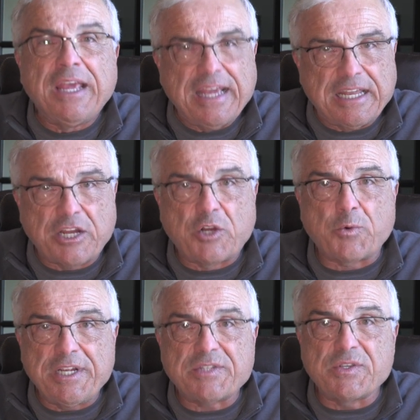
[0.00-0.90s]
It
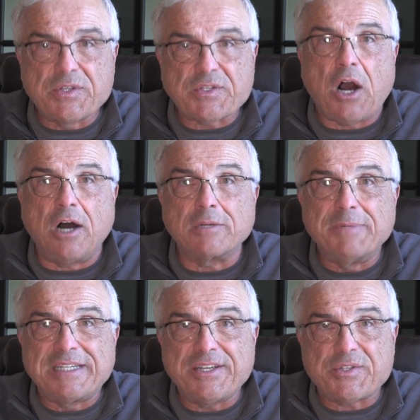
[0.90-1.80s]
increases
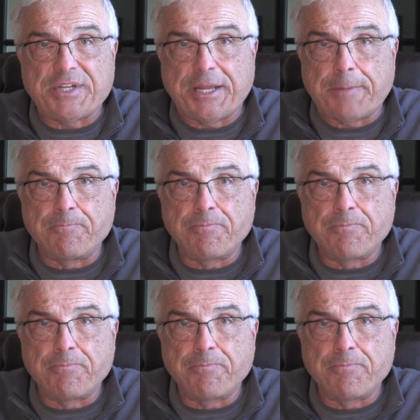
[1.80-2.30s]
automaticity.